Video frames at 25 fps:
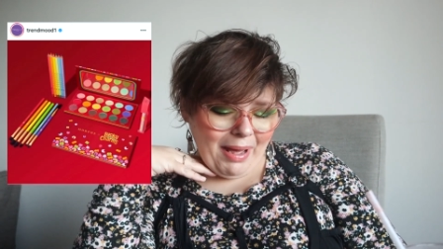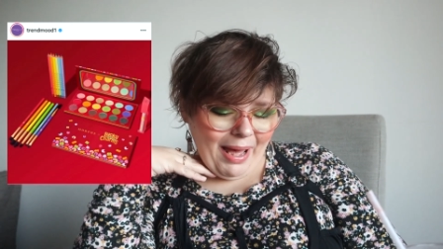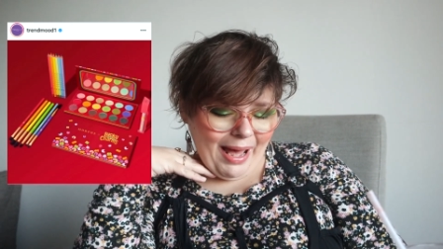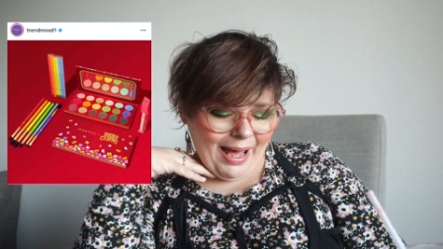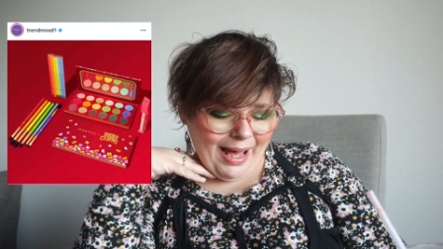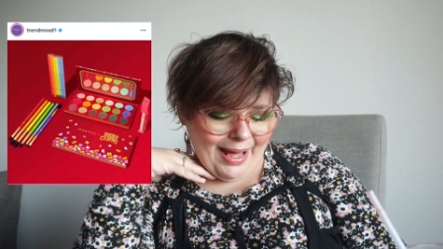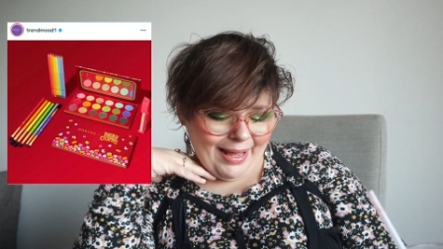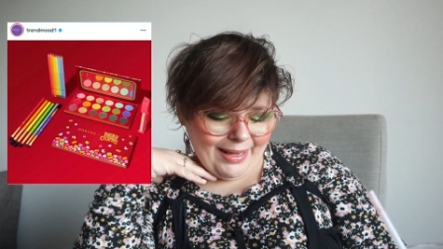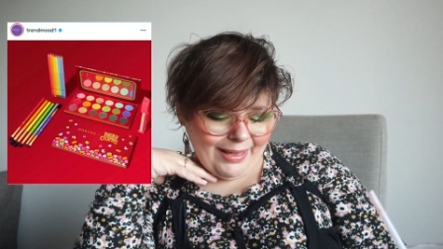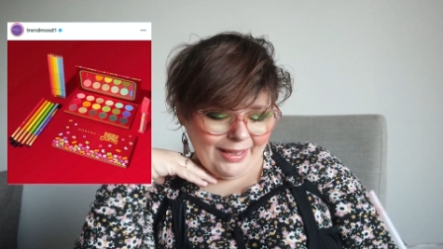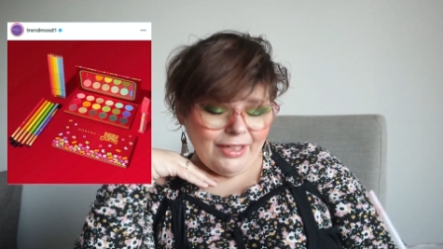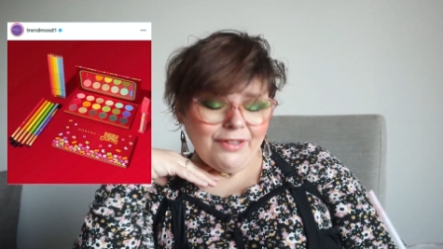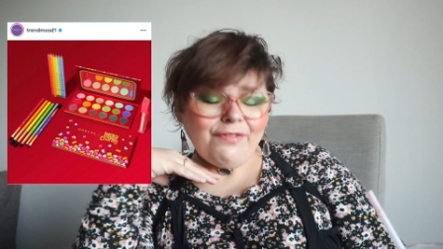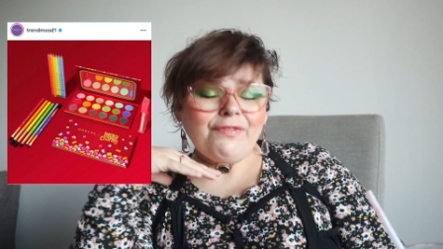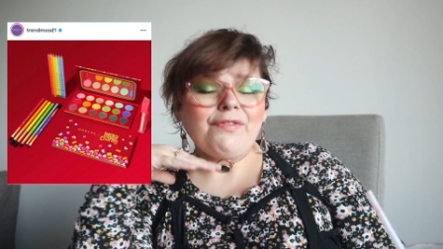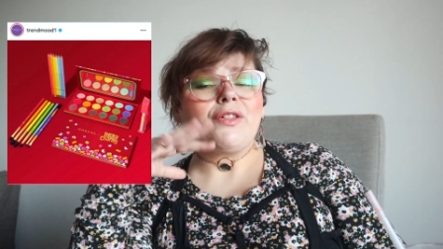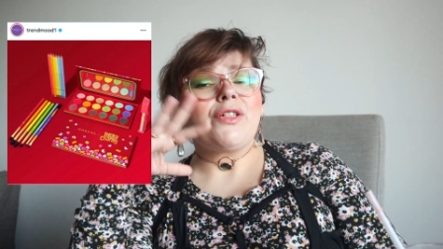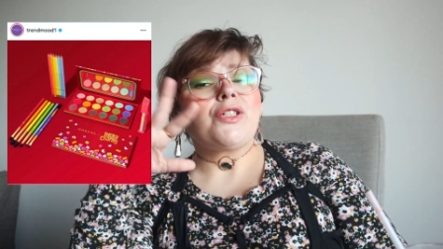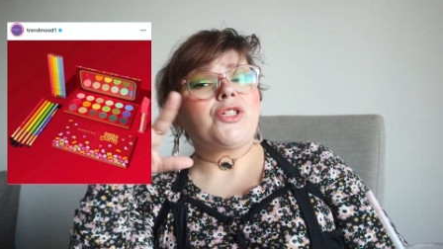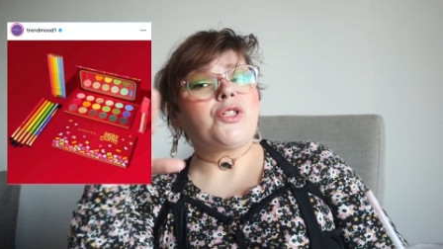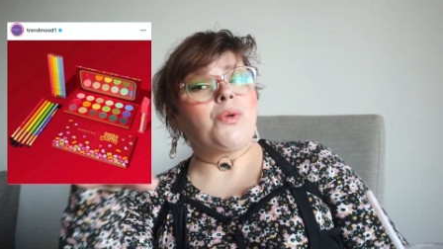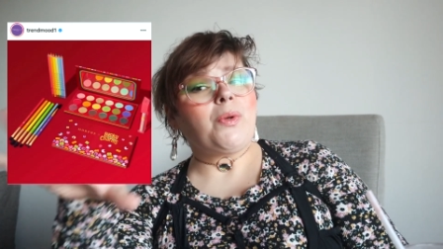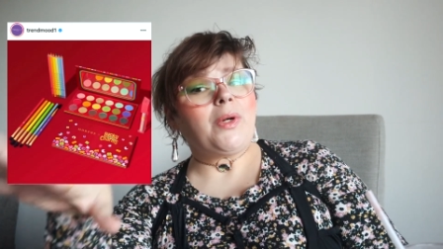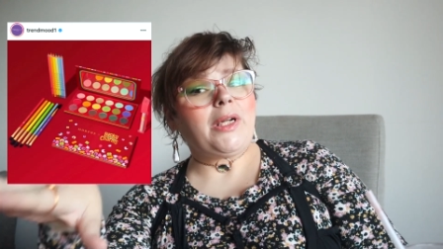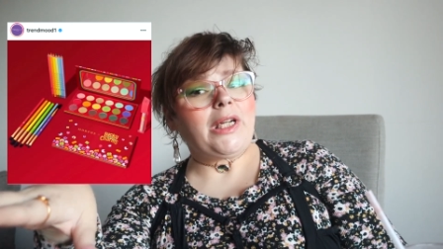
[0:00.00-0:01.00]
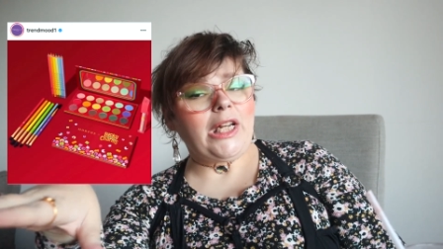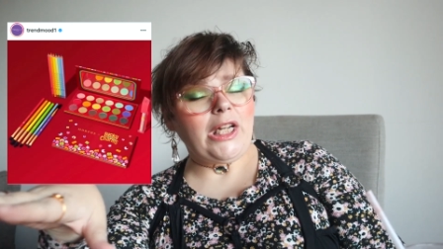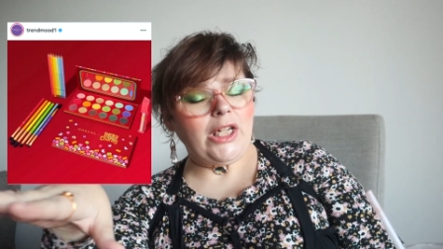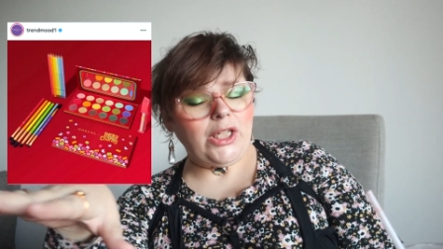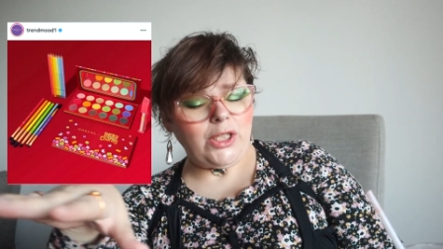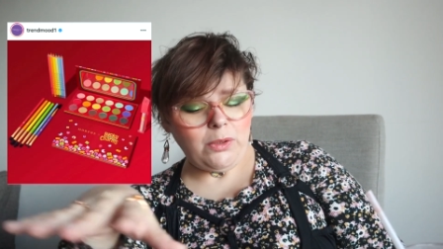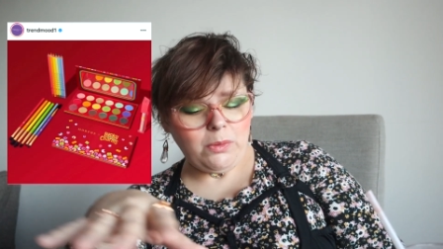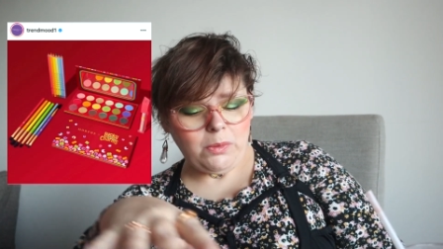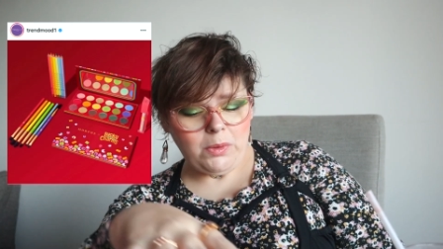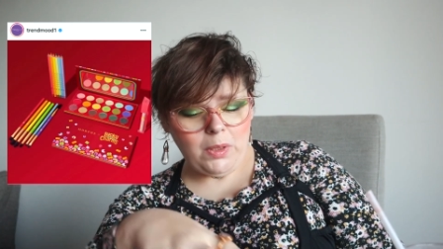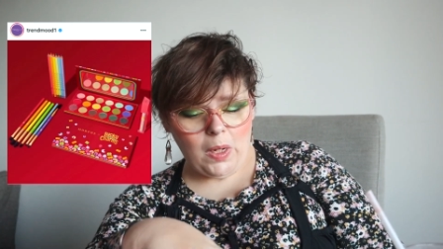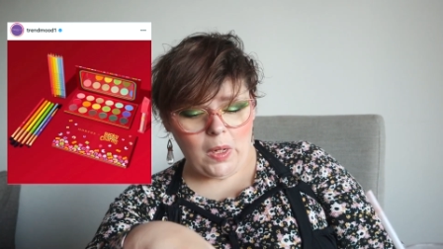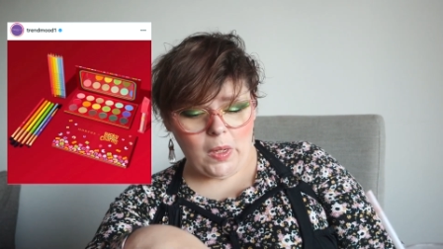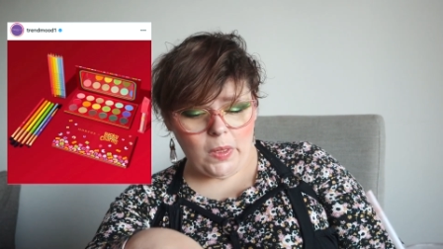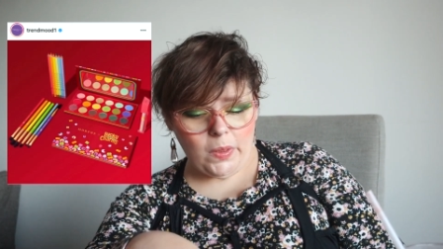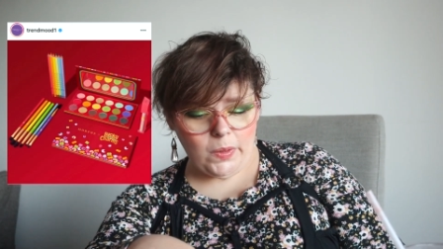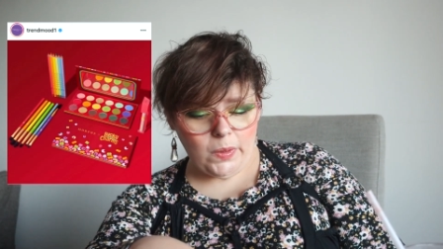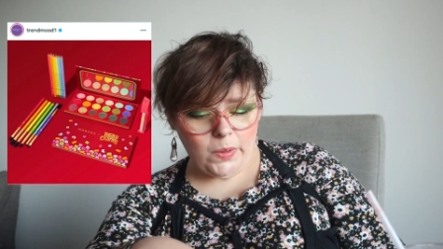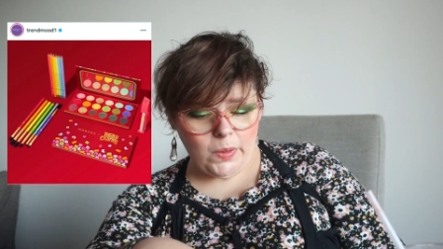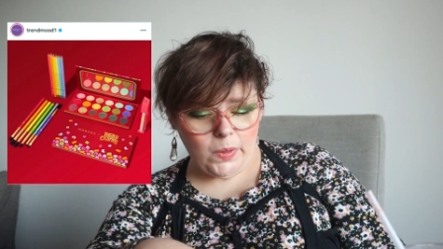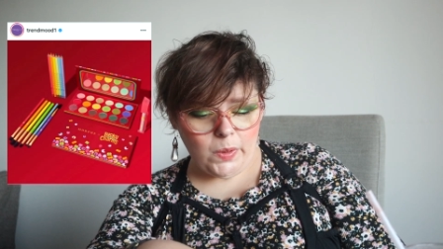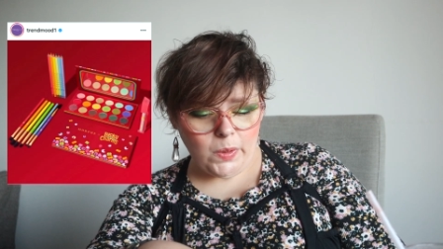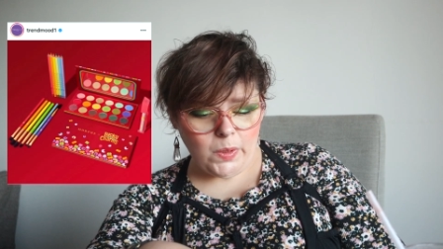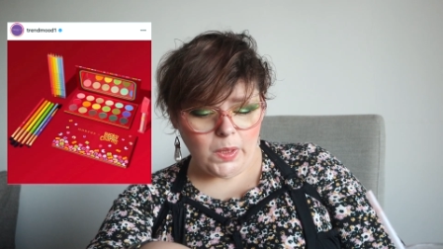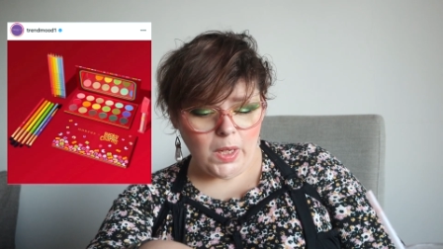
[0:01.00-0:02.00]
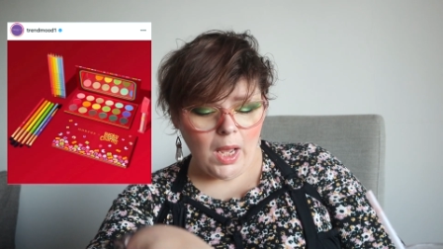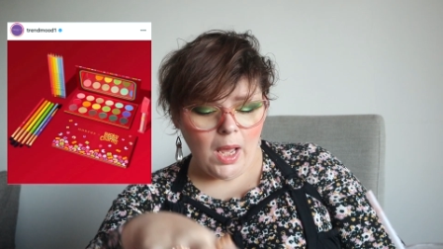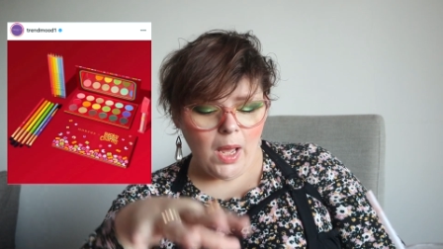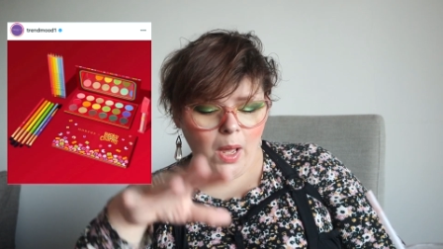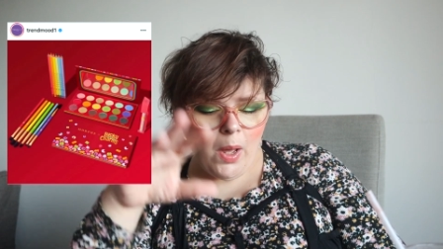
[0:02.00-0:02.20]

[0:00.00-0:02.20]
Palette for twenty-two dollars.